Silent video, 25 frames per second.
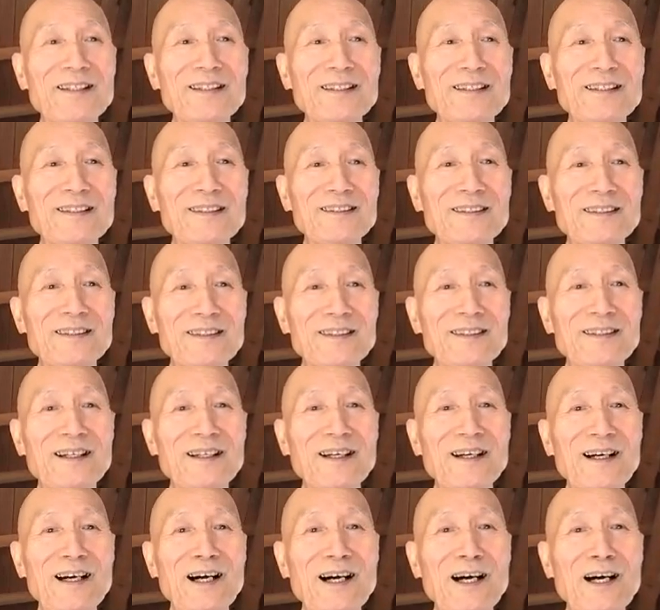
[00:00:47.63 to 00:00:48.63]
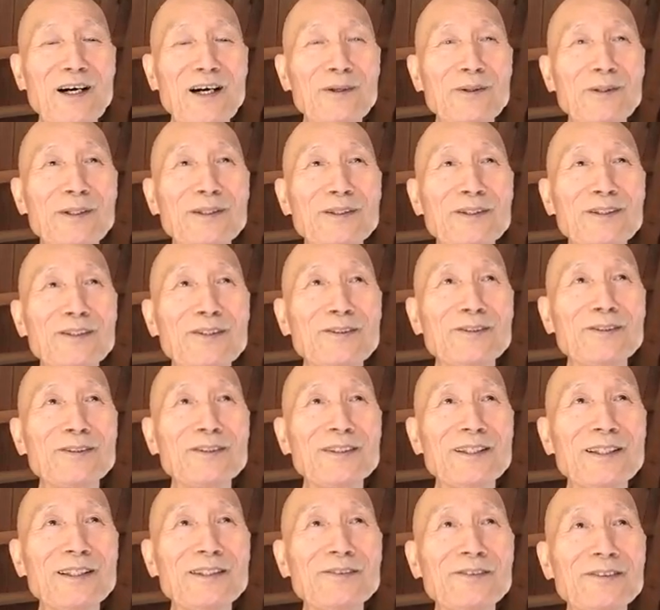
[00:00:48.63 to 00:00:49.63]
You see, our true
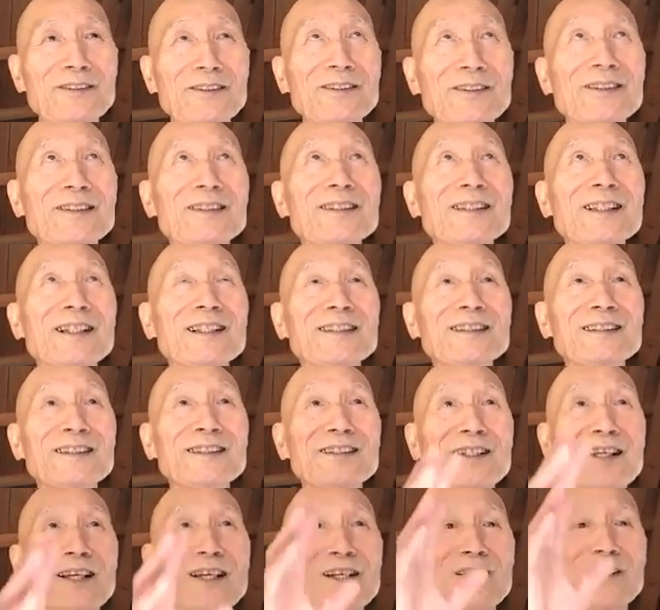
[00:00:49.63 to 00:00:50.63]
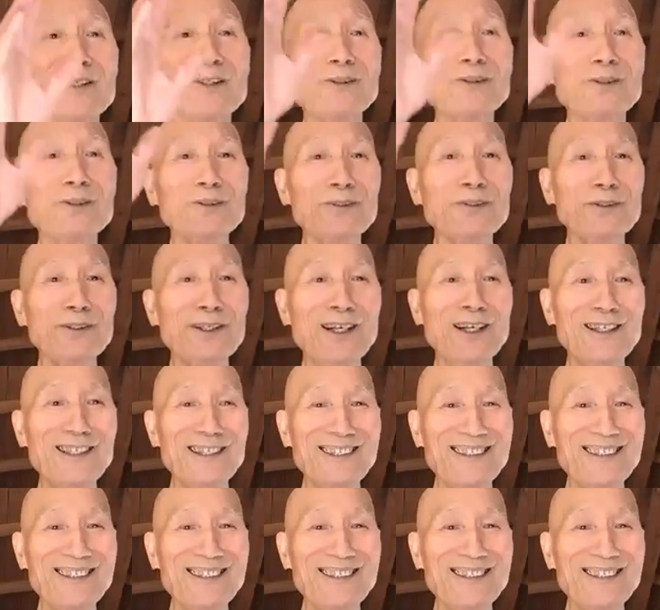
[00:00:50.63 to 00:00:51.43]
self is such a huge,